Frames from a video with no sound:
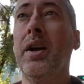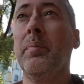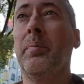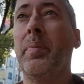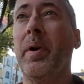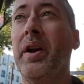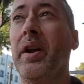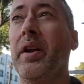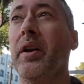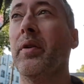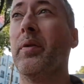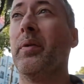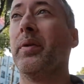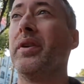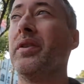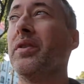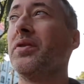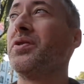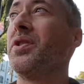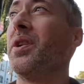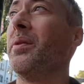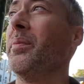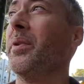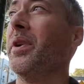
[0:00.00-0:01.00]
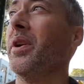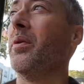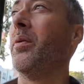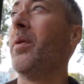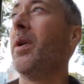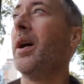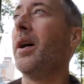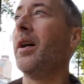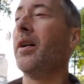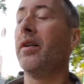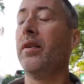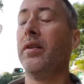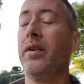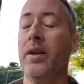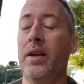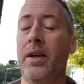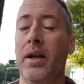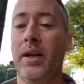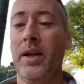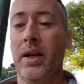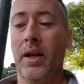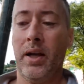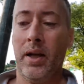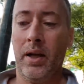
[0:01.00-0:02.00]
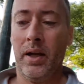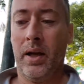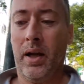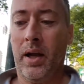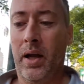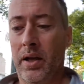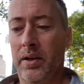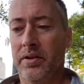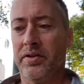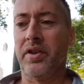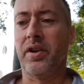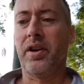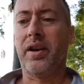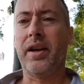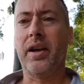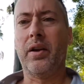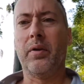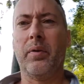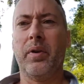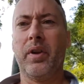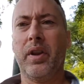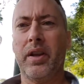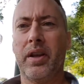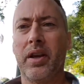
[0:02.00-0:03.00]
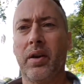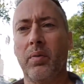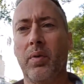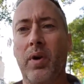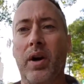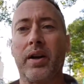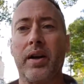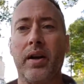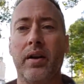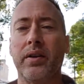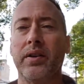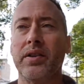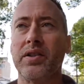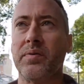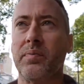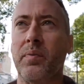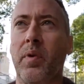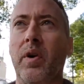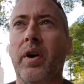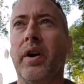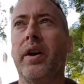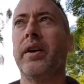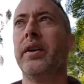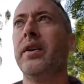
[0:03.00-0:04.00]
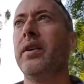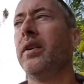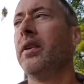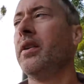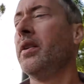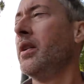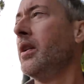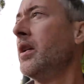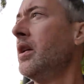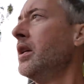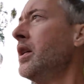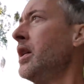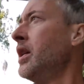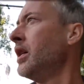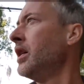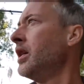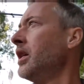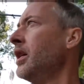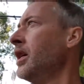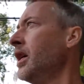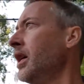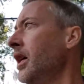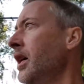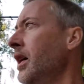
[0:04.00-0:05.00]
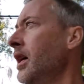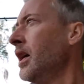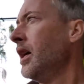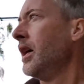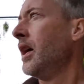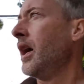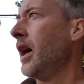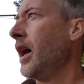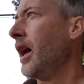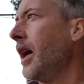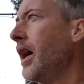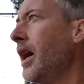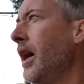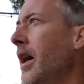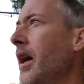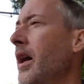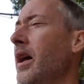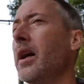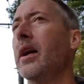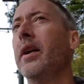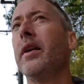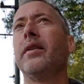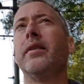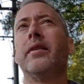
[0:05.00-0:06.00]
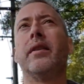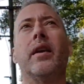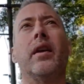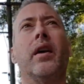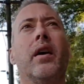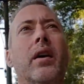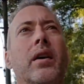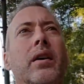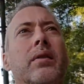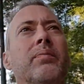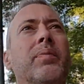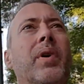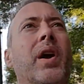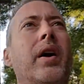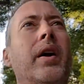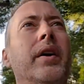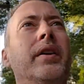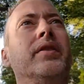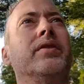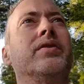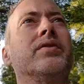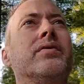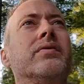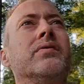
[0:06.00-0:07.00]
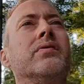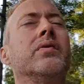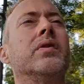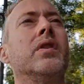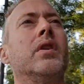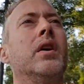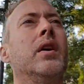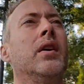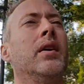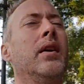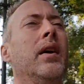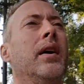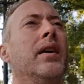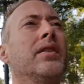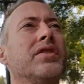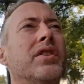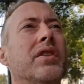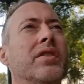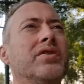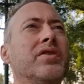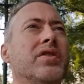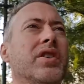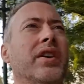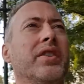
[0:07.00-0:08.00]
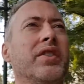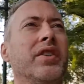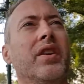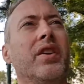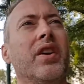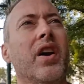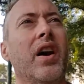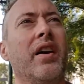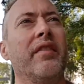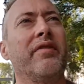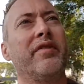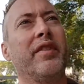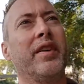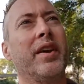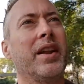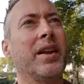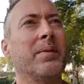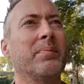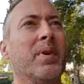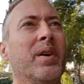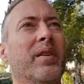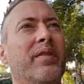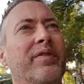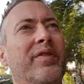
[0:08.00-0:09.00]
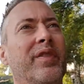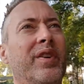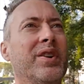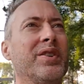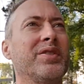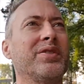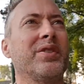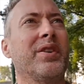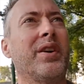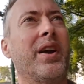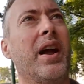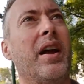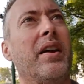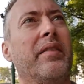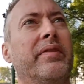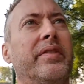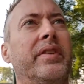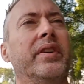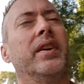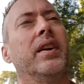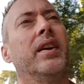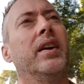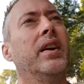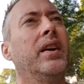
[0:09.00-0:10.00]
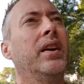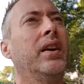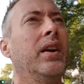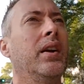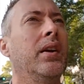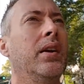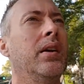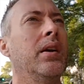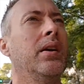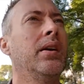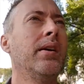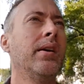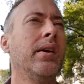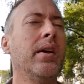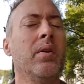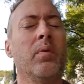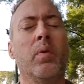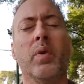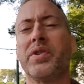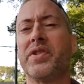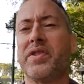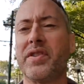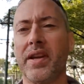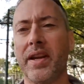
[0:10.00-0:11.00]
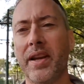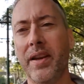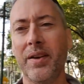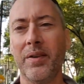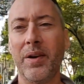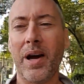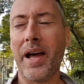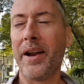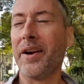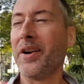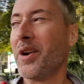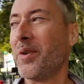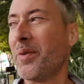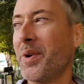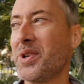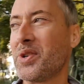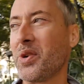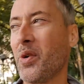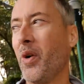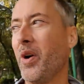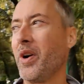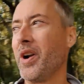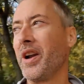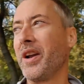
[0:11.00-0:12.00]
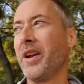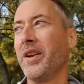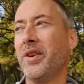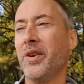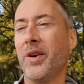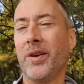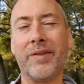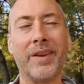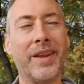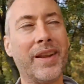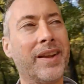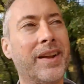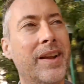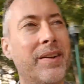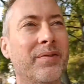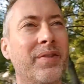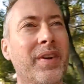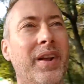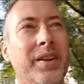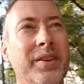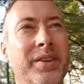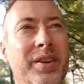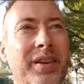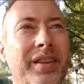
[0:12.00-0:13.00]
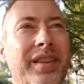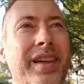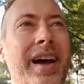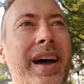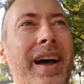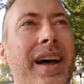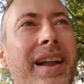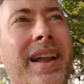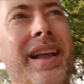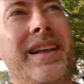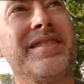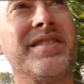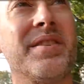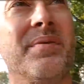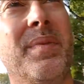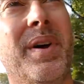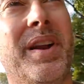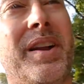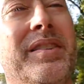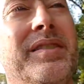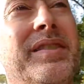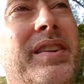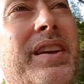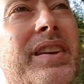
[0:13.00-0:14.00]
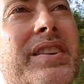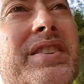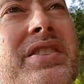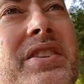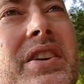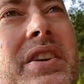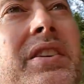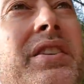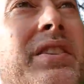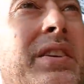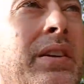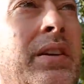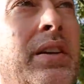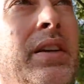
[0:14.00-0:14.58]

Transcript: been in a real gym in a while. So I get a really good workout this morning. Then I'll probably, should I do coffee enema first or after? We'll see. I don't know which order I'm going to do everything in, but I'll do that and some meditation.